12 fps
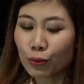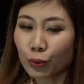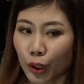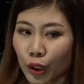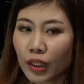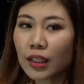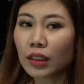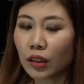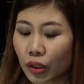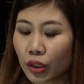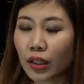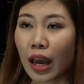really
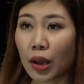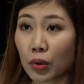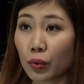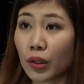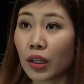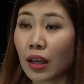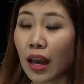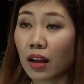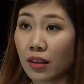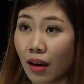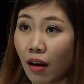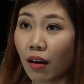learned how to read at a
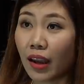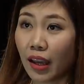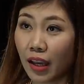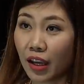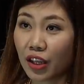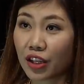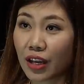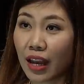young age,